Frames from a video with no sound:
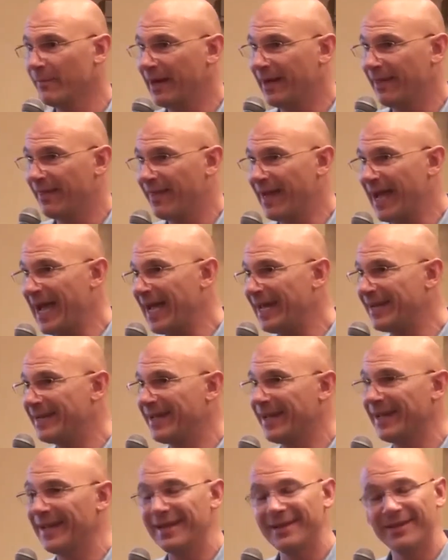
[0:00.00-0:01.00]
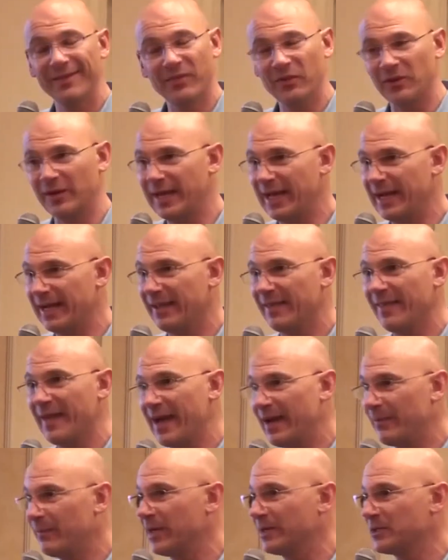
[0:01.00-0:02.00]
by that date, they're getting
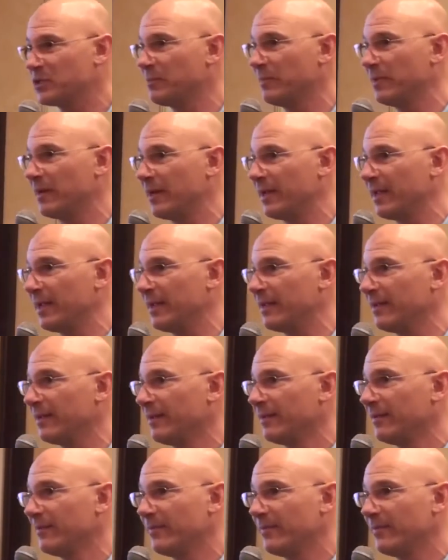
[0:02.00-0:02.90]
that much money,